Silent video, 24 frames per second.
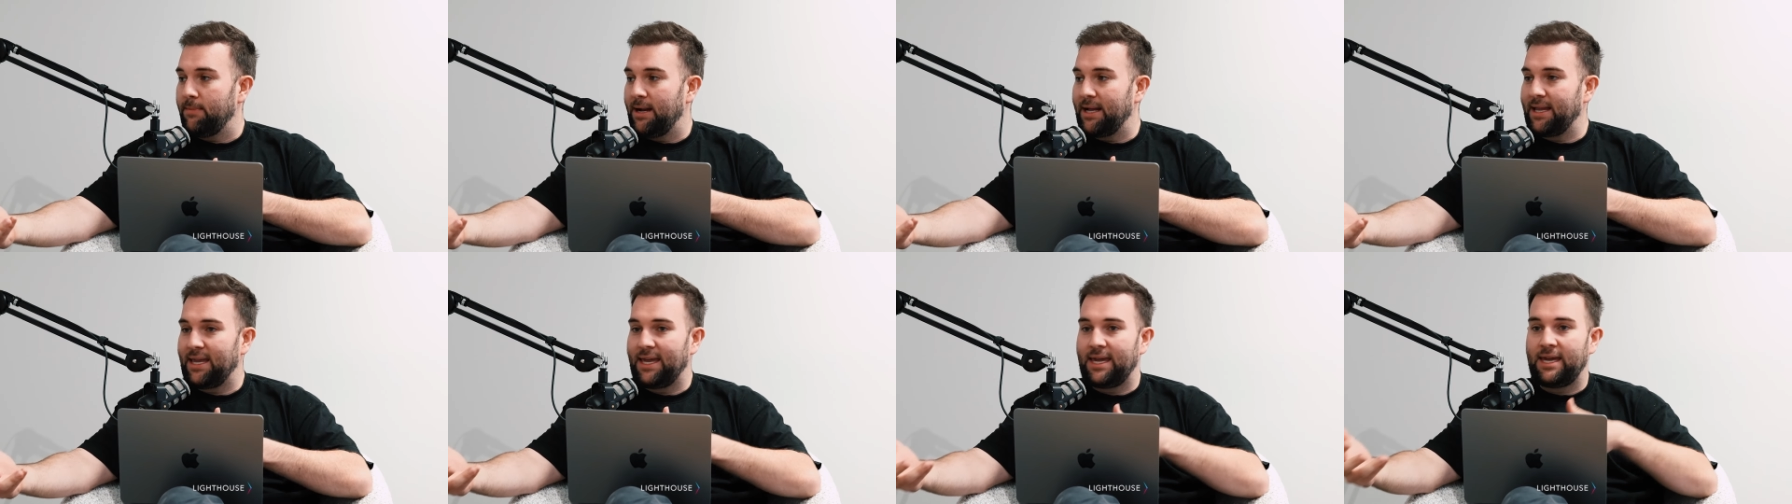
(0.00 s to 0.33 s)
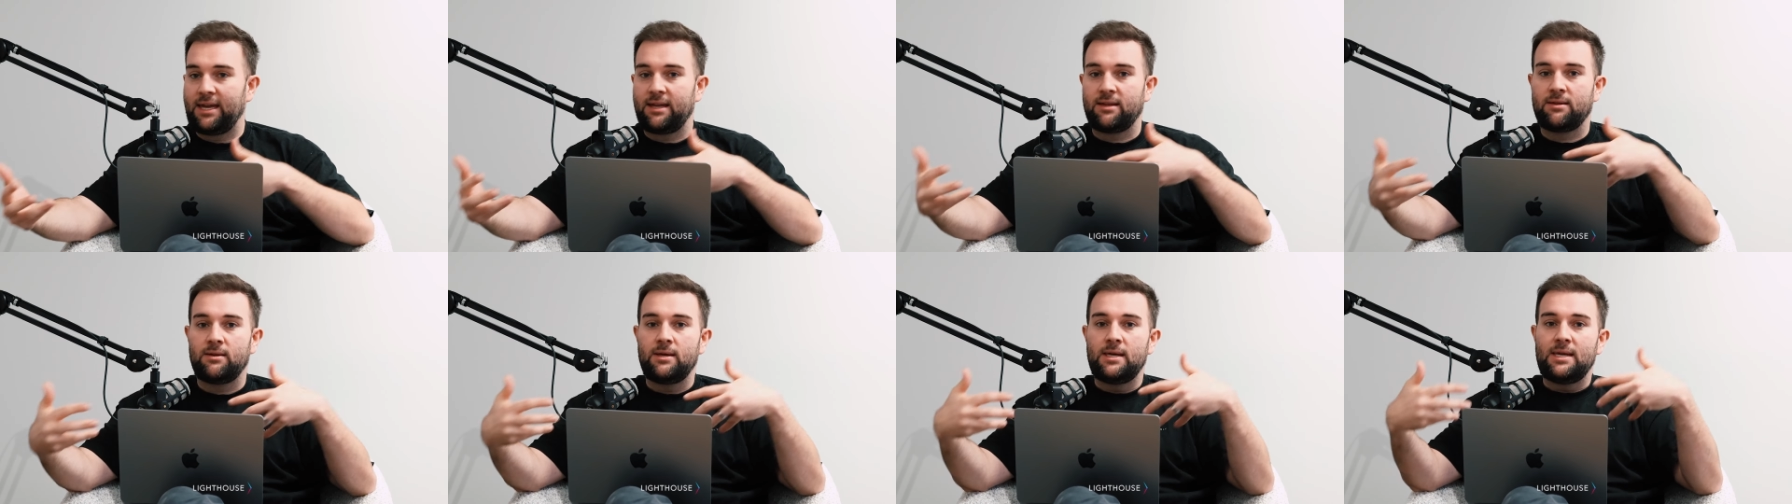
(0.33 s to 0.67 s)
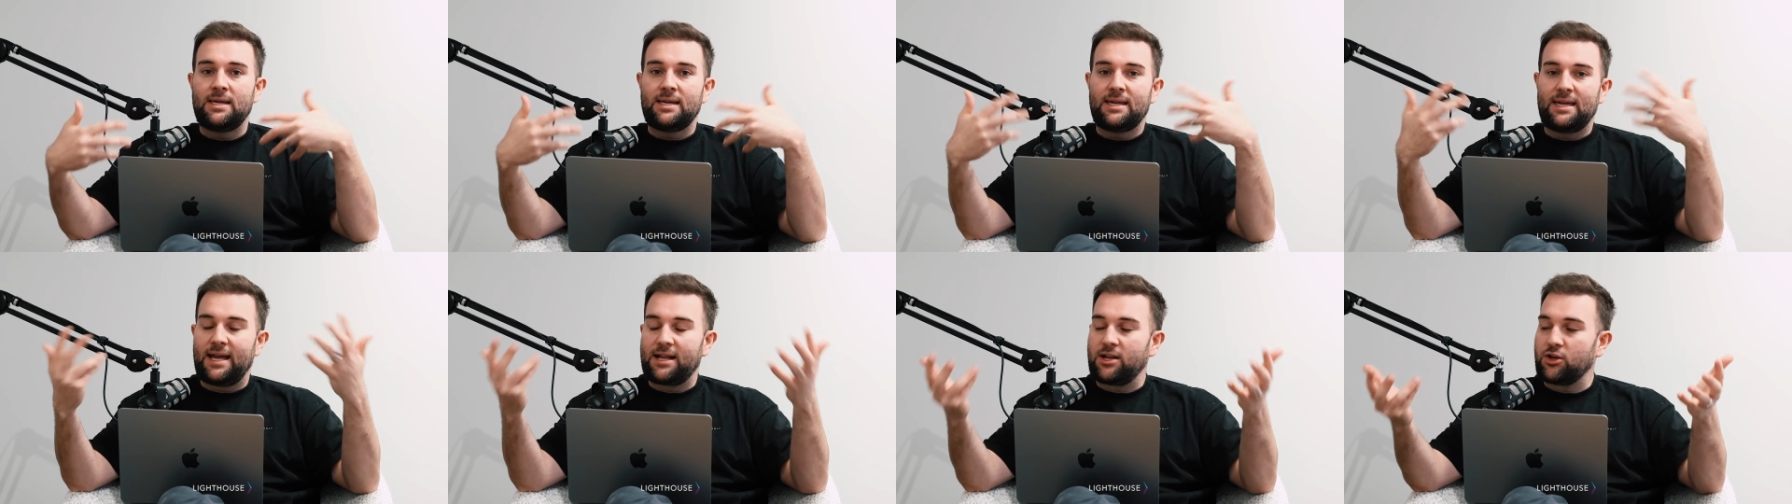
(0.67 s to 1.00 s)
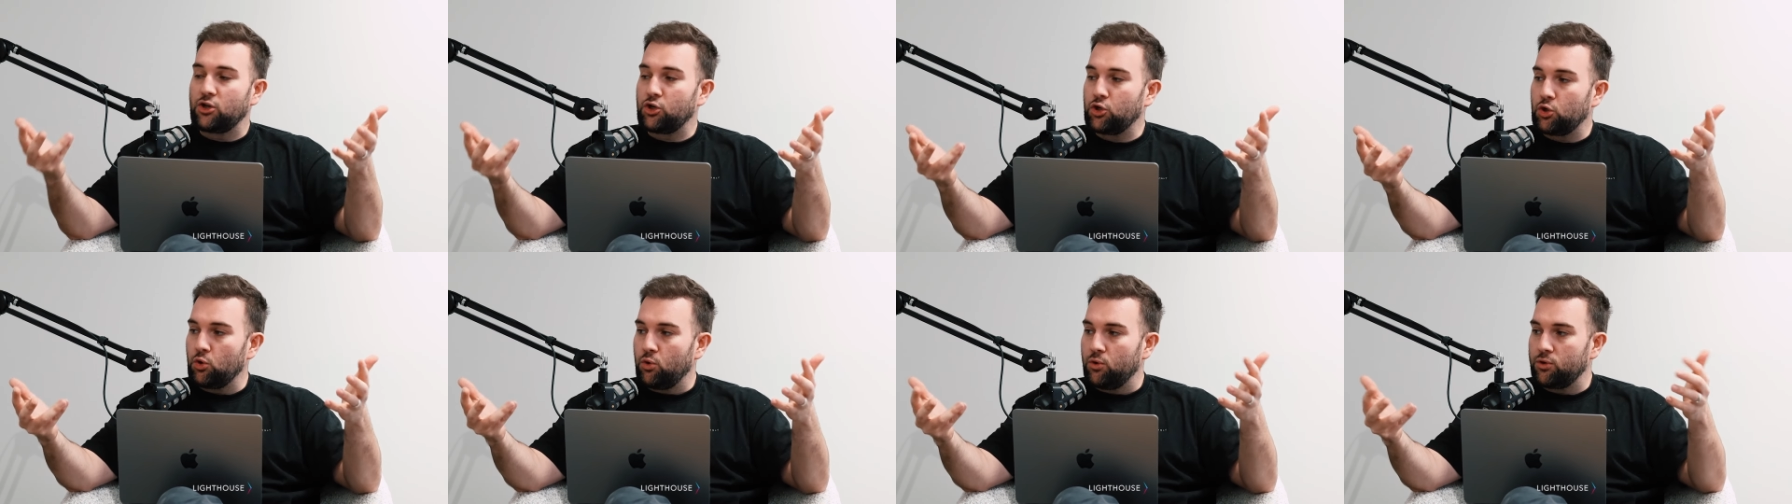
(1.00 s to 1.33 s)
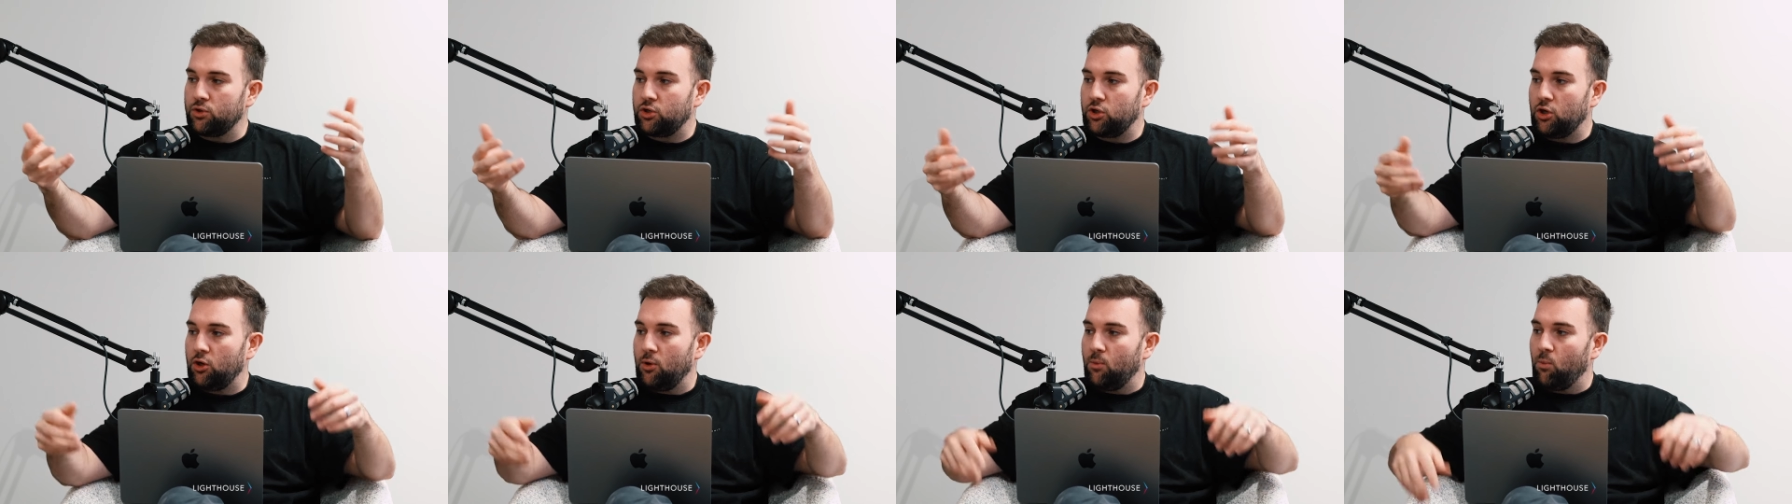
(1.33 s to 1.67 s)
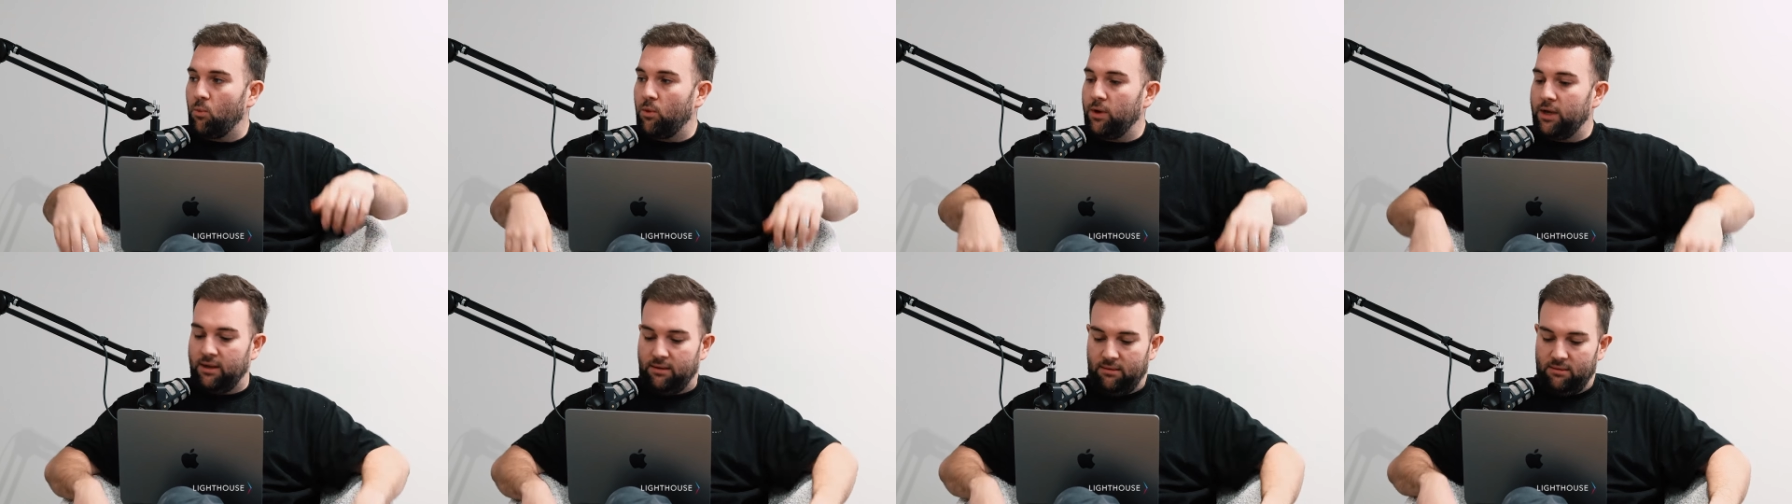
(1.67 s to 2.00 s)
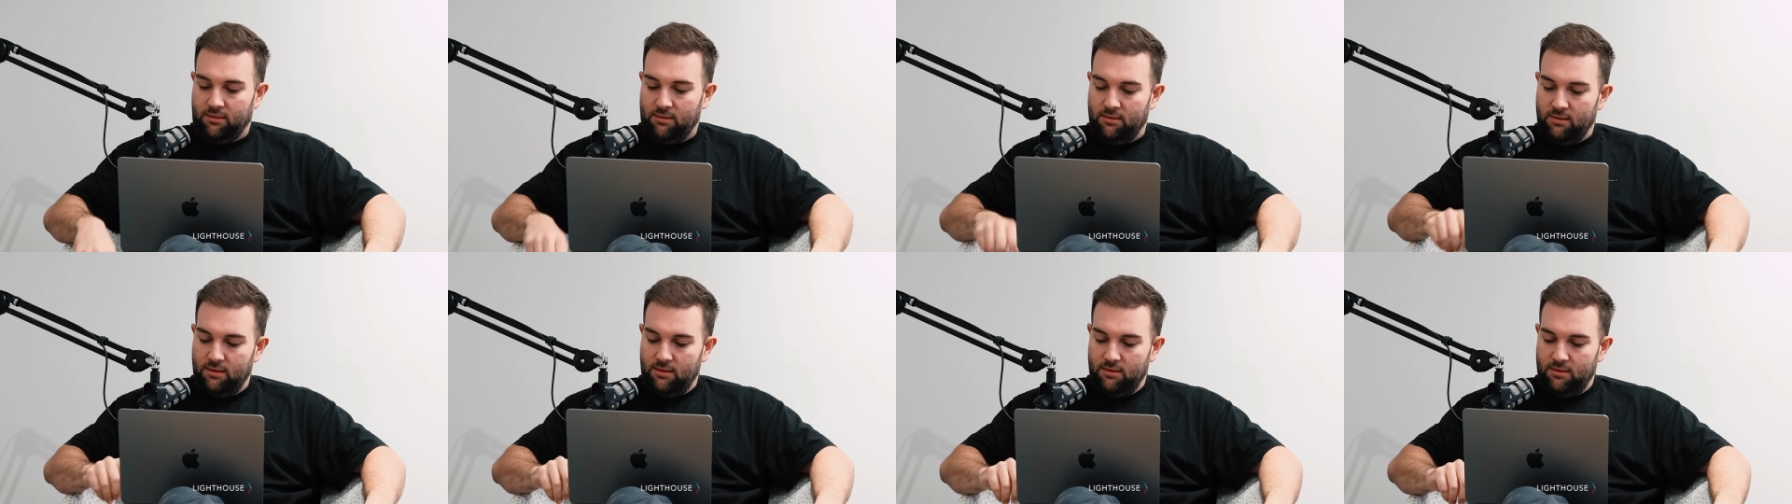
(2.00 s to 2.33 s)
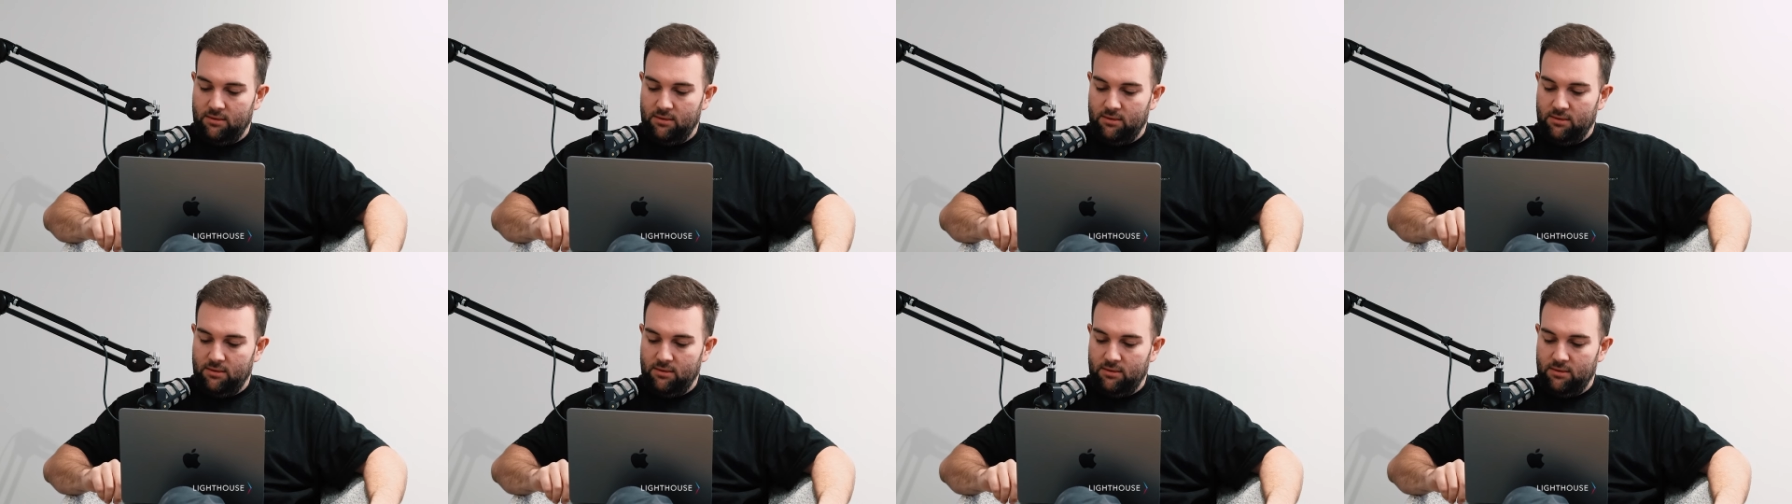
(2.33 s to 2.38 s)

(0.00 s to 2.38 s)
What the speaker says: money in, get a short-term win.